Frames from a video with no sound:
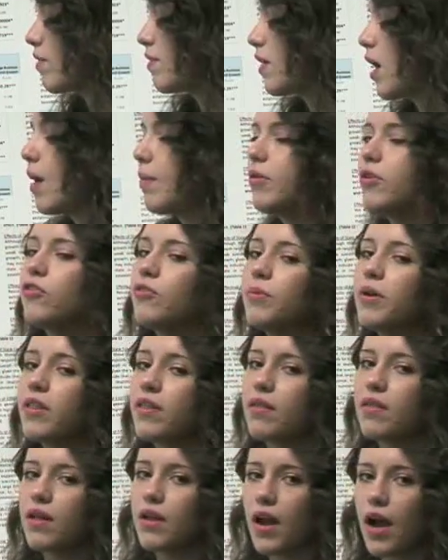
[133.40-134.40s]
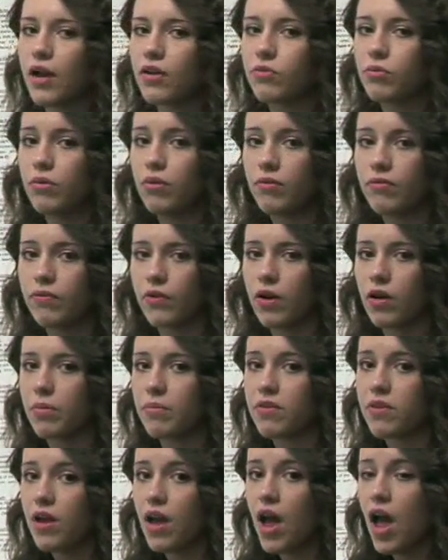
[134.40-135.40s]
establishments than actual
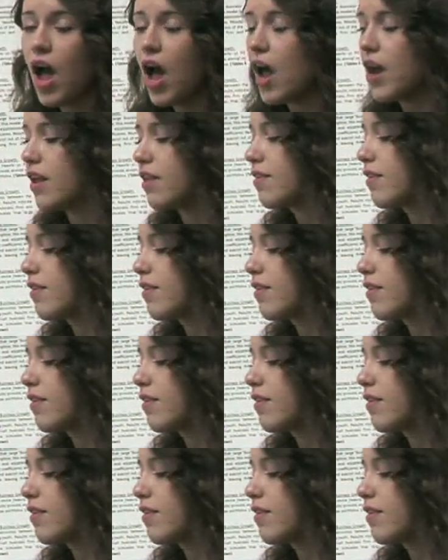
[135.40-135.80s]
firms, and